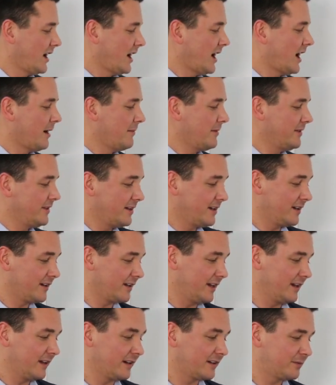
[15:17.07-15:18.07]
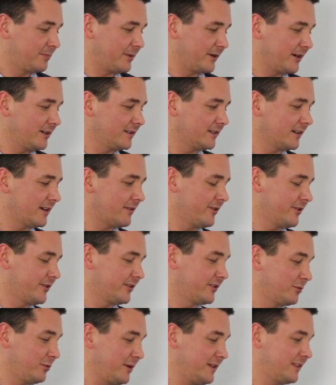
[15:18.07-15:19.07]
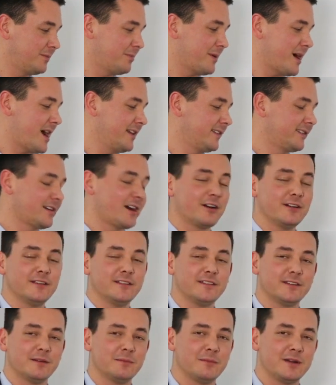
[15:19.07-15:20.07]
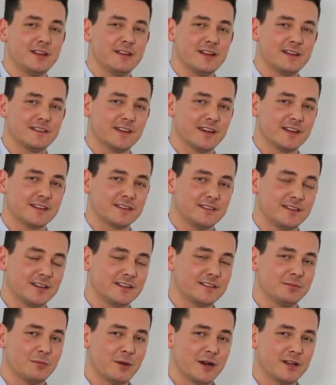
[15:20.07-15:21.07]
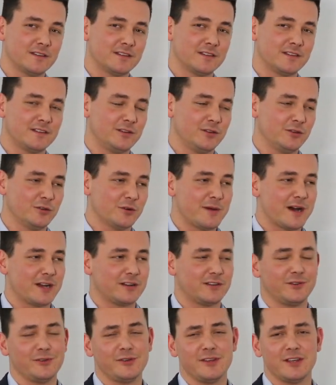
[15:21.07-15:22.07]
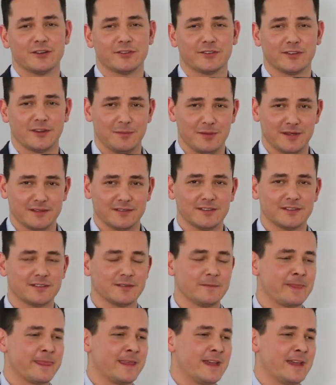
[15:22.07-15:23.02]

And then an experience level, the sweet spot is hiring somebody that's like 6 months to about 2 years in the business.